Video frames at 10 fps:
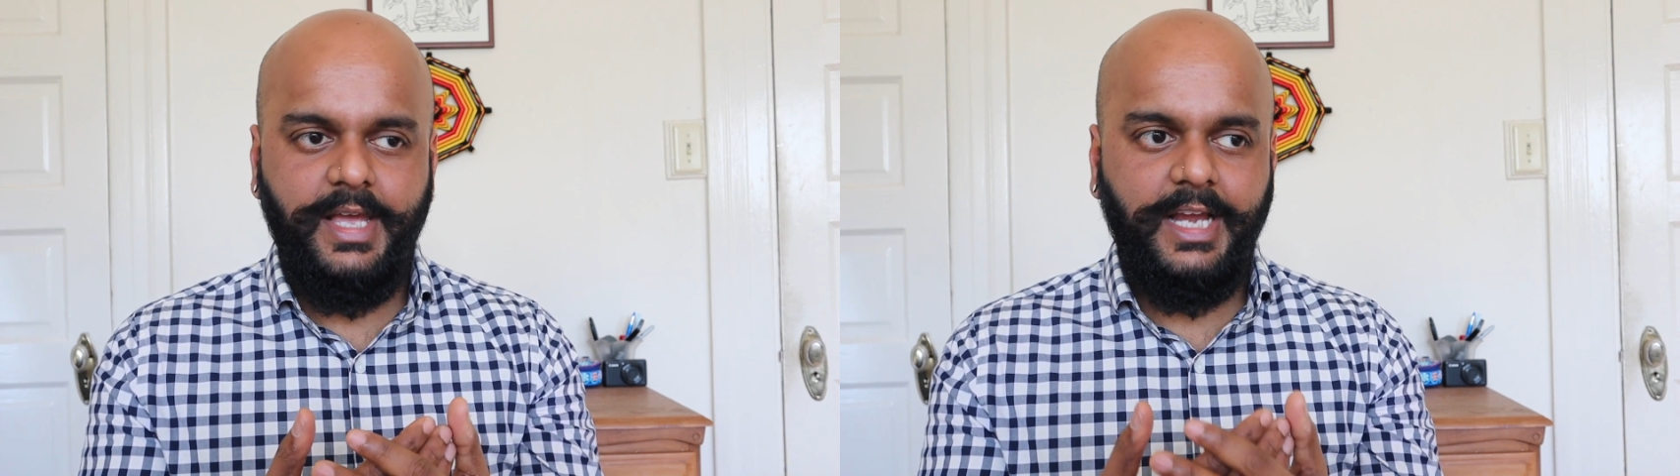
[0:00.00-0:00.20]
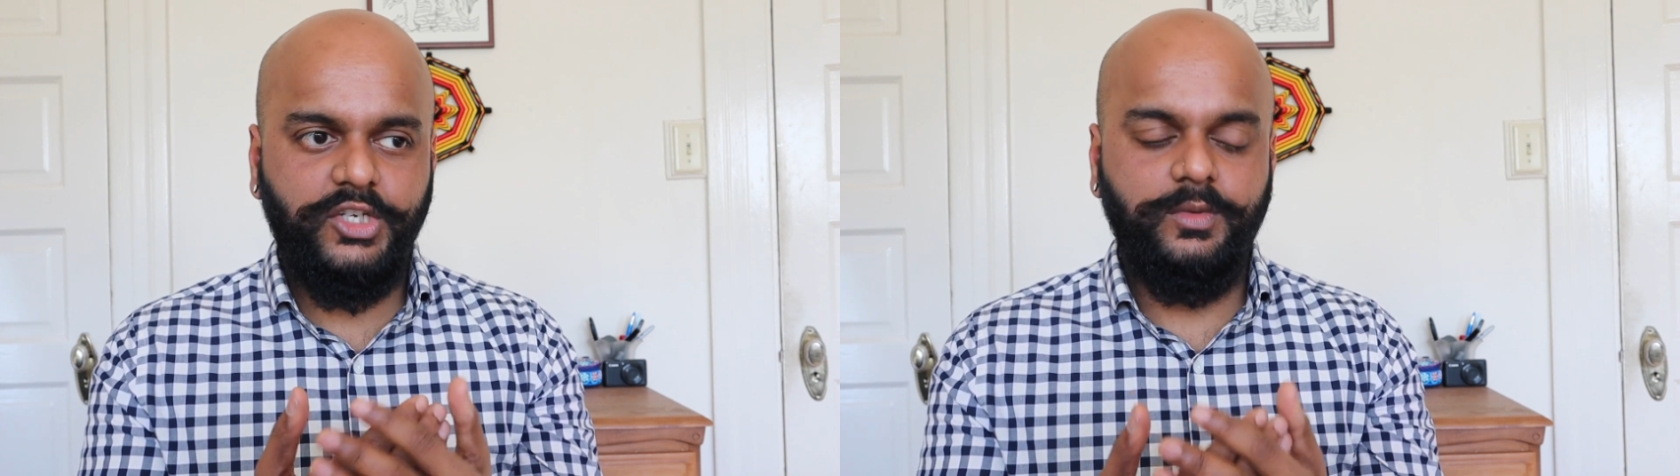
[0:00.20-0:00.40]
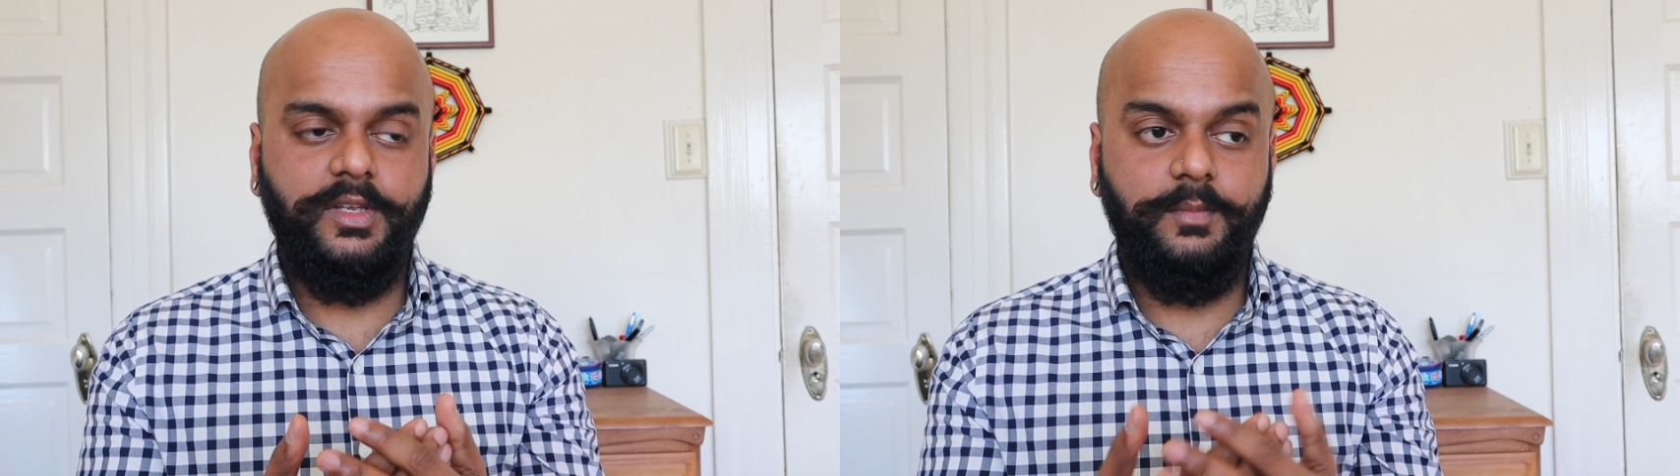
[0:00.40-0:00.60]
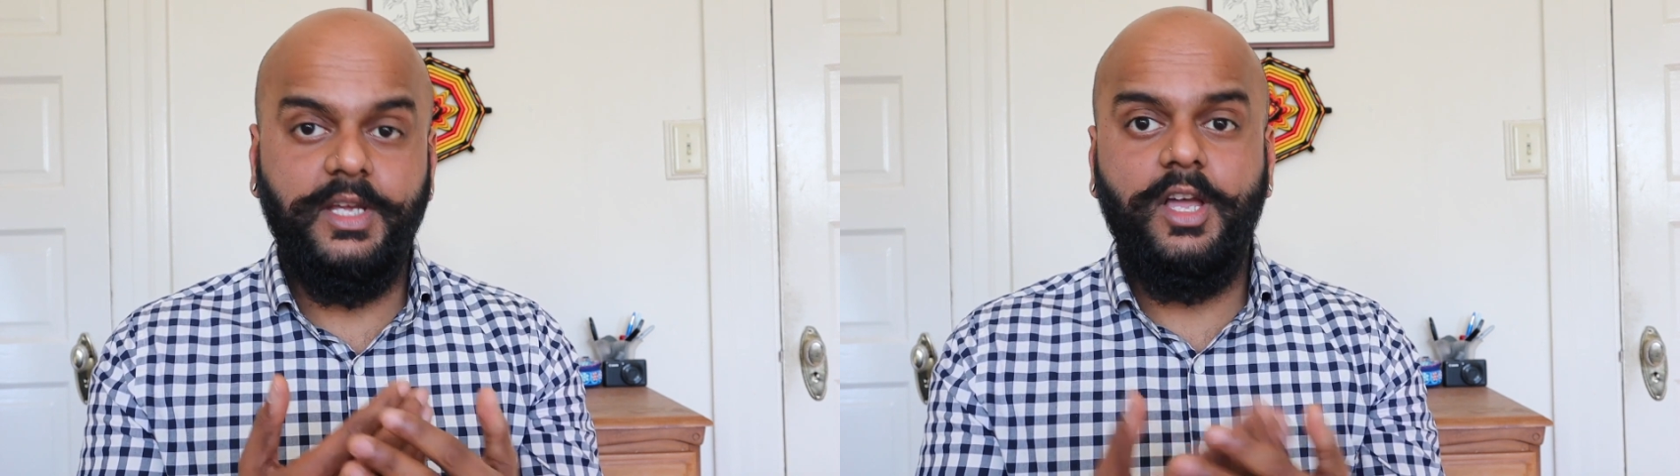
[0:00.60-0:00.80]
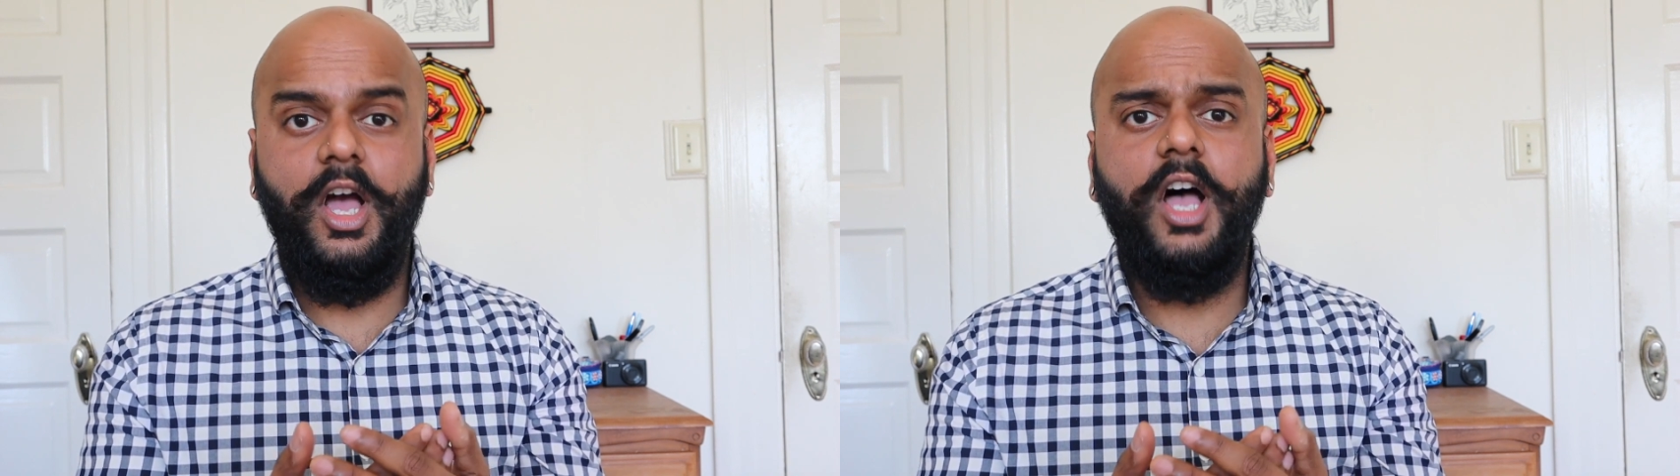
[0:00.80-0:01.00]
actually
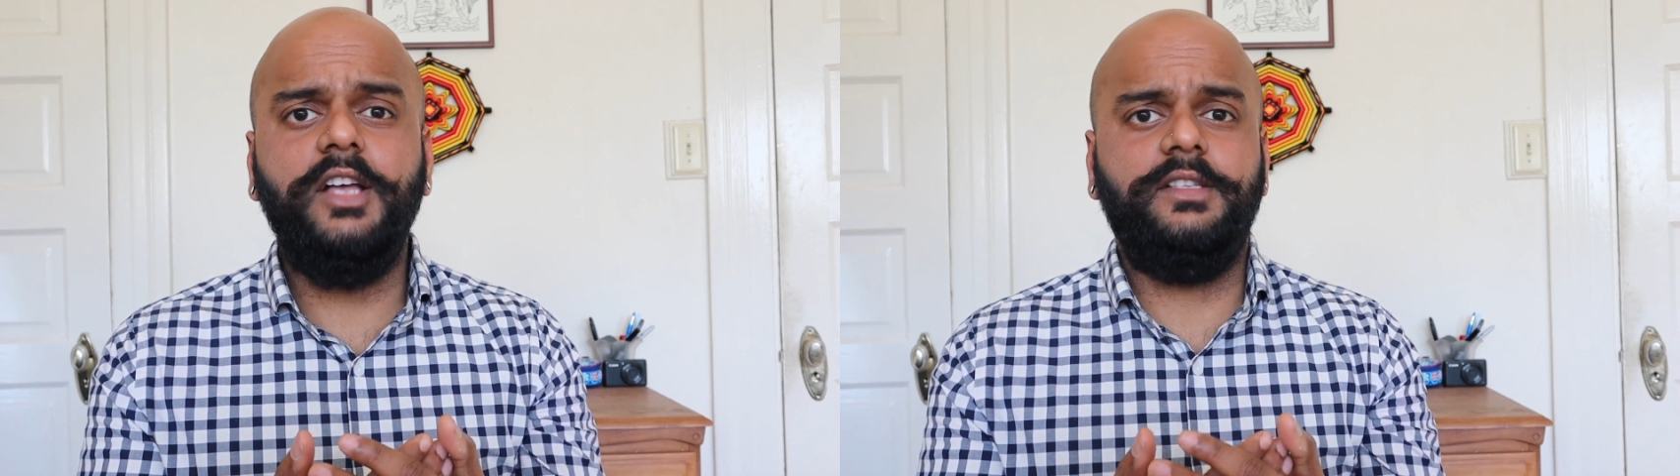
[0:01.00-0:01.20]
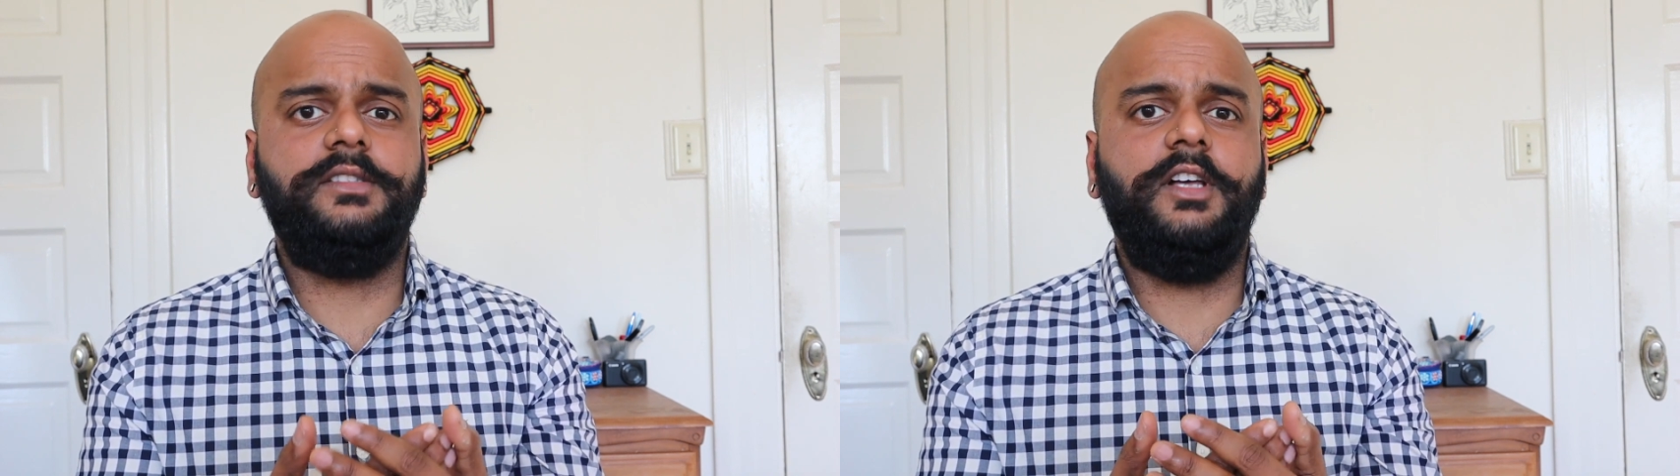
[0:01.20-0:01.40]
because